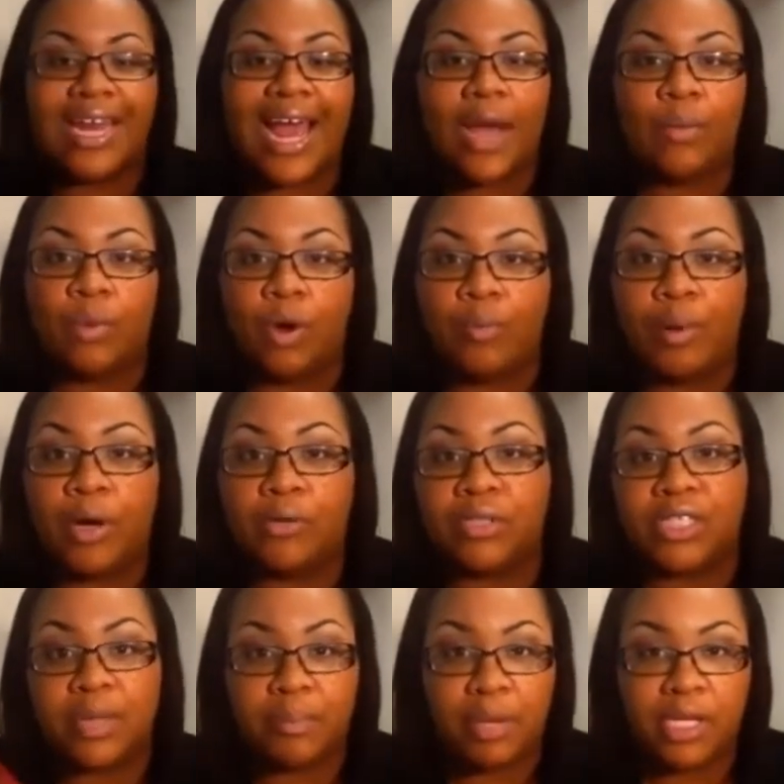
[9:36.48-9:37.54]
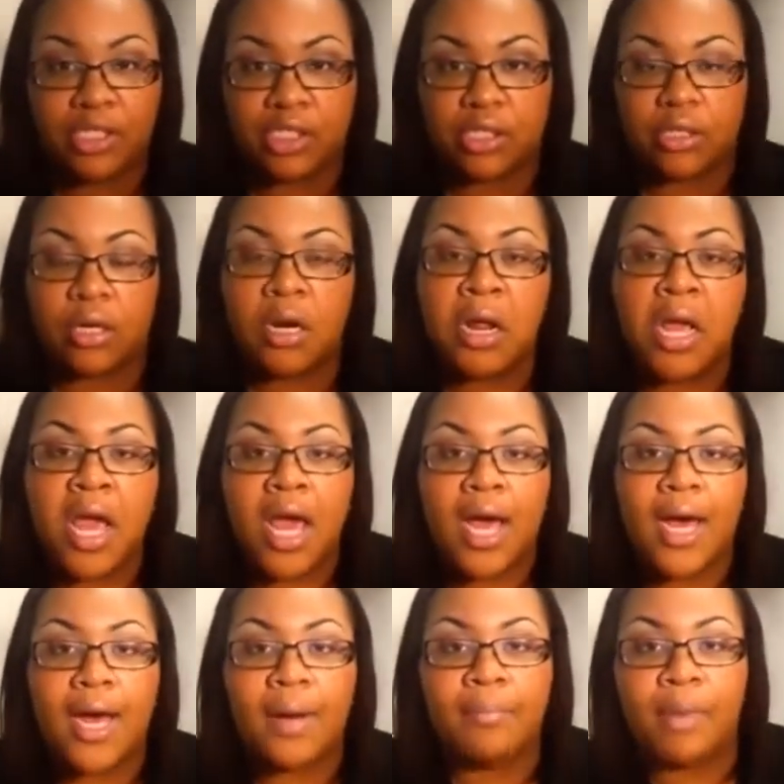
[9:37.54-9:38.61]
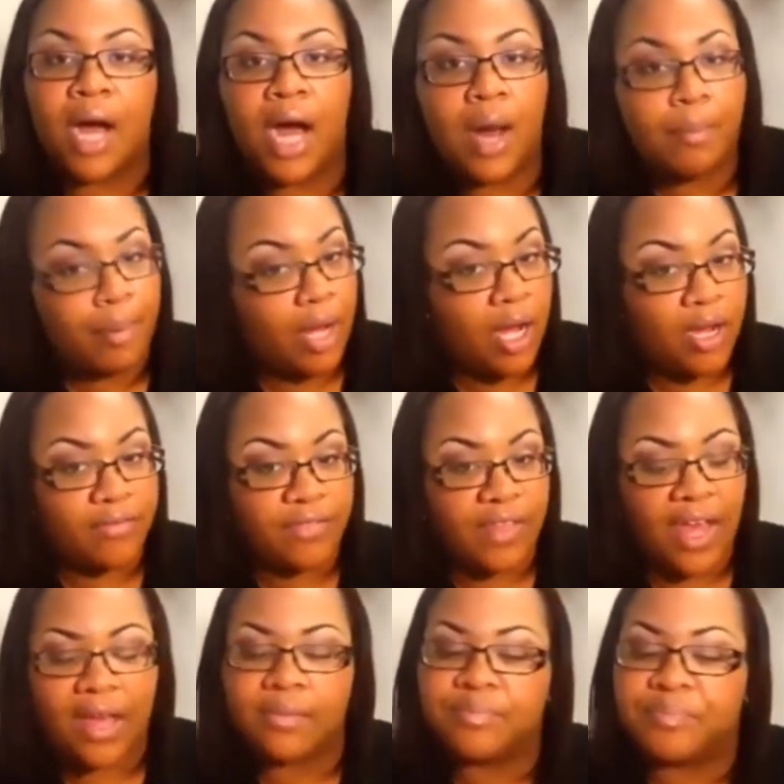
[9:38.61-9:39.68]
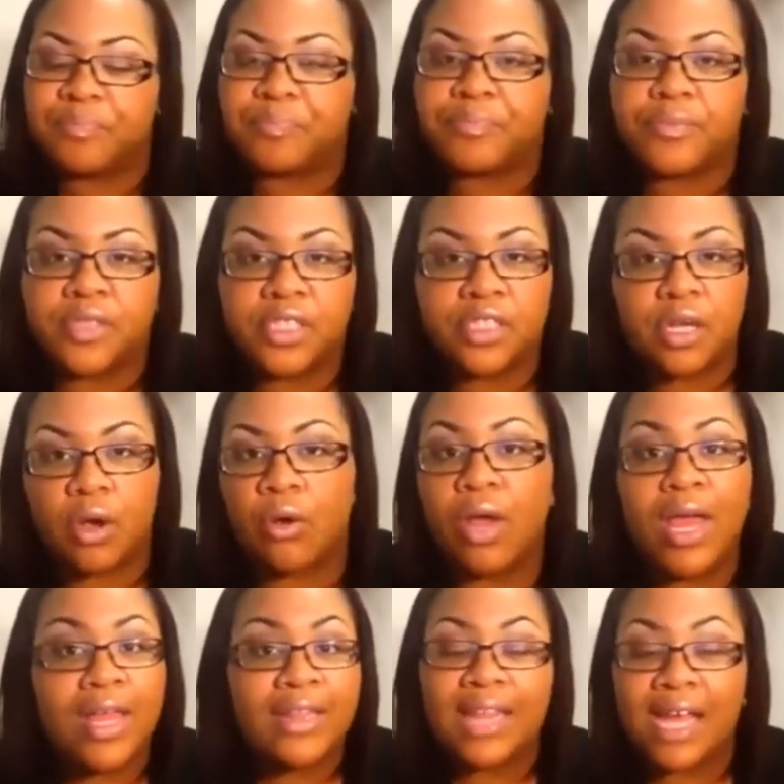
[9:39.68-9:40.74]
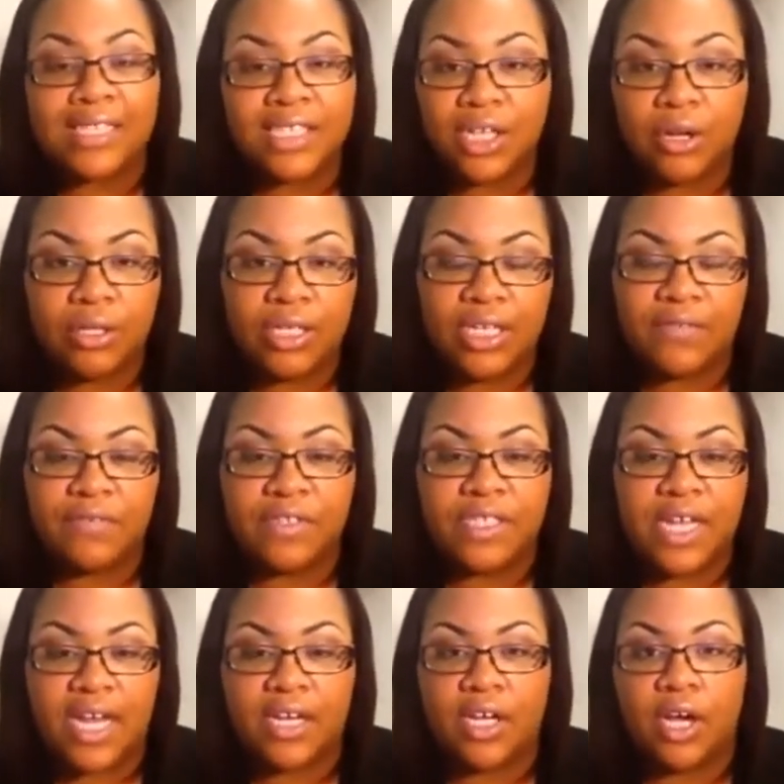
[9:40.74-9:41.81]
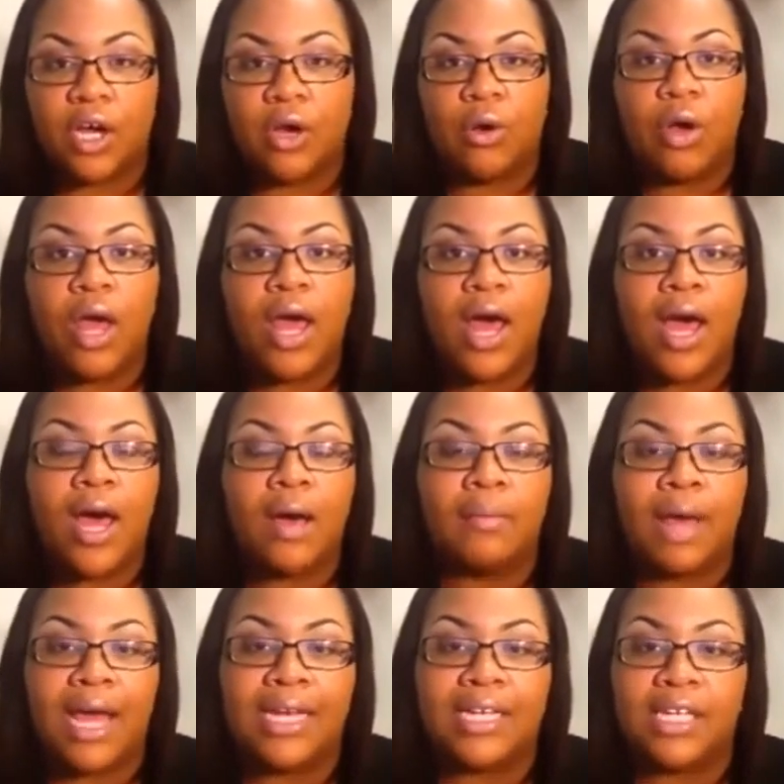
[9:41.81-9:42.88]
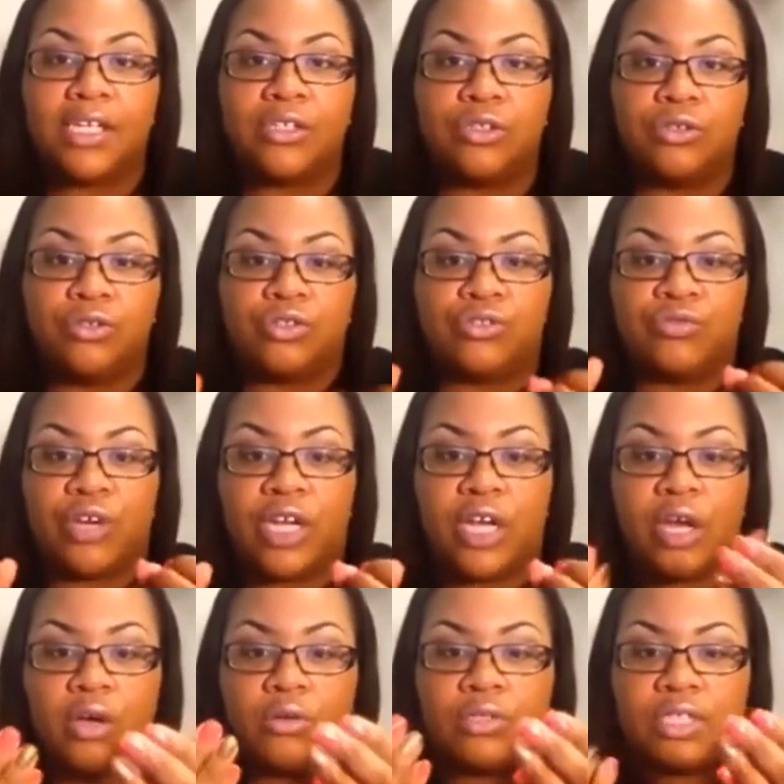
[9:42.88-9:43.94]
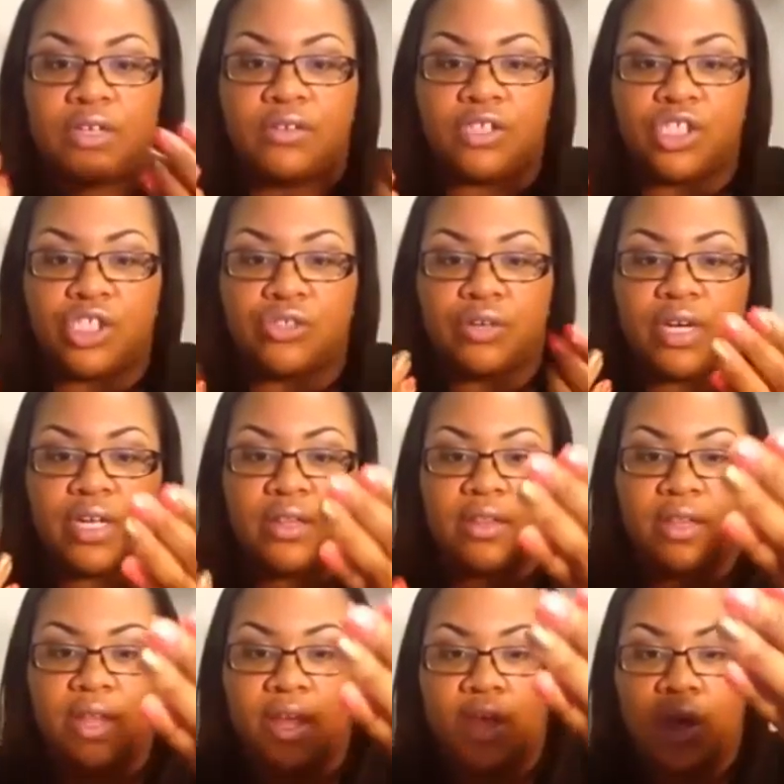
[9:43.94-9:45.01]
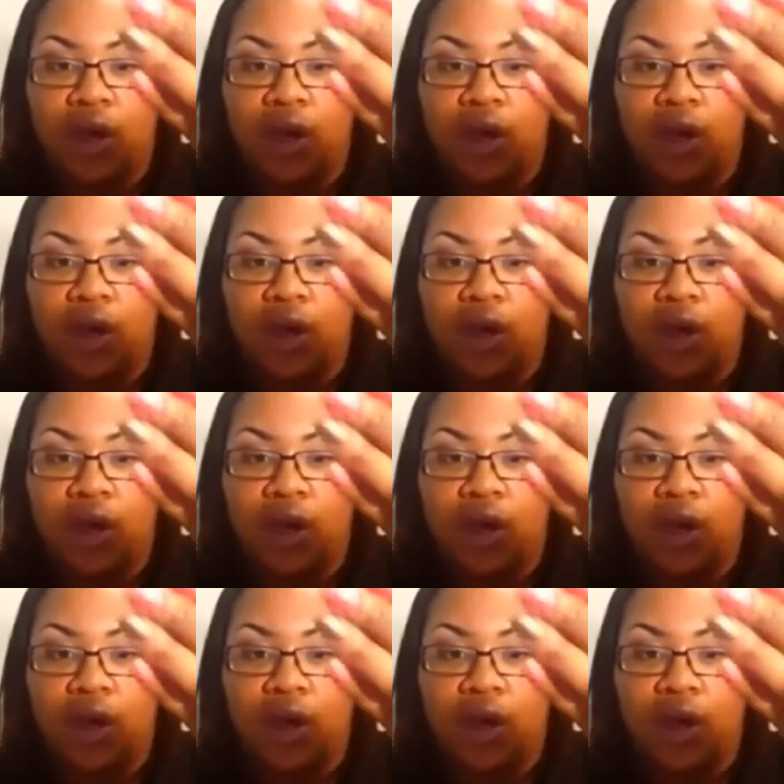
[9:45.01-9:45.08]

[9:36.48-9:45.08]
and I will post a picture up of that. So that's the only difference I know. I did use 3 coats of the Strength